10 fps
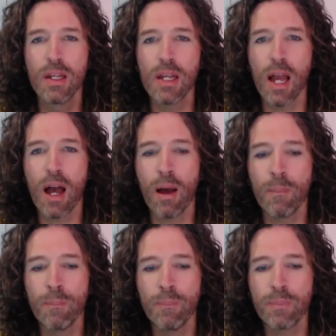
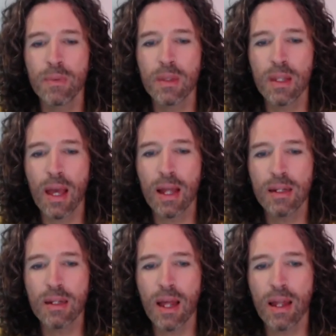um,
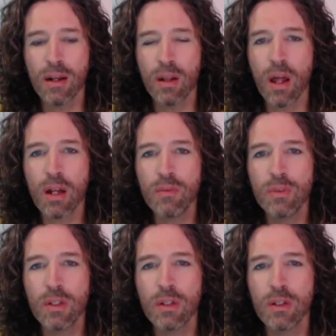and and a lot of
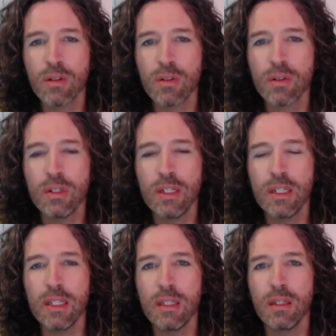the
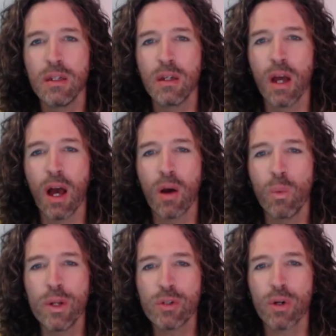the uh,
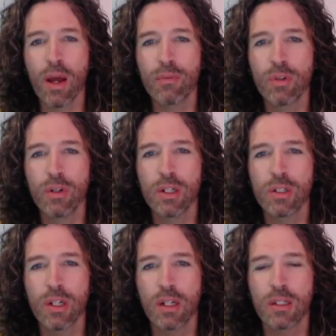witchcraft
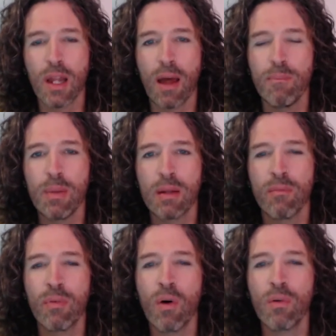traditions I've been
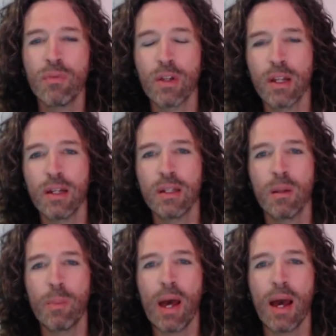involved in in
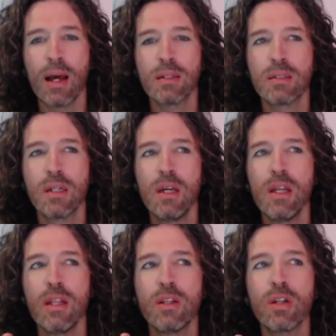the past,
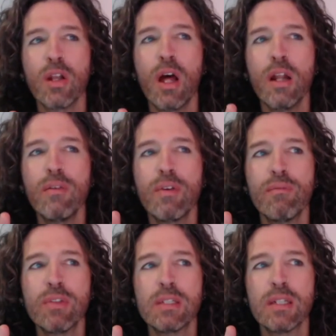there's a lot of
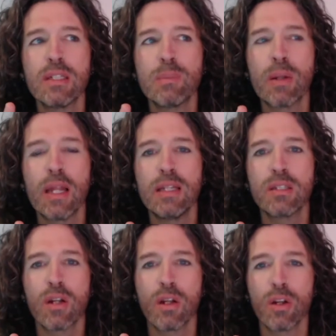emphasis
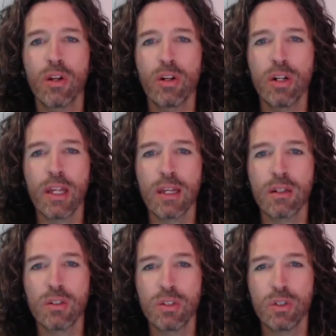placed on
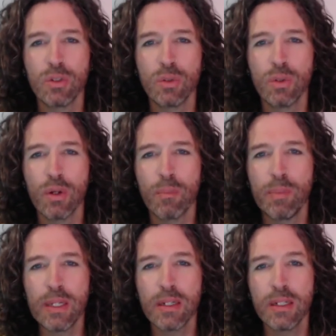learning to
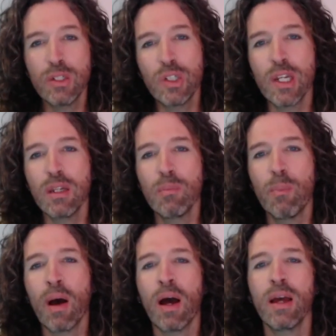be initiated
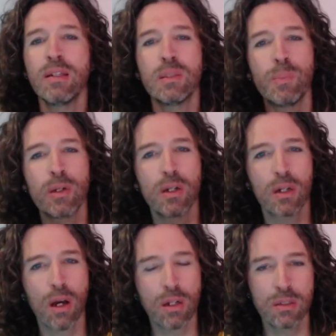by spirit
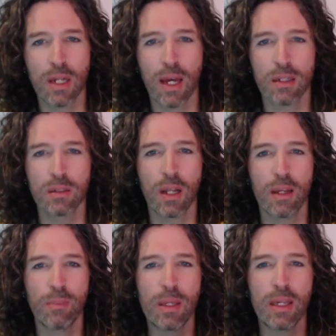contact,
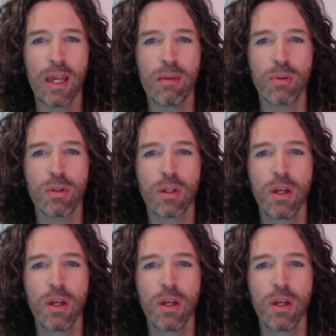like being able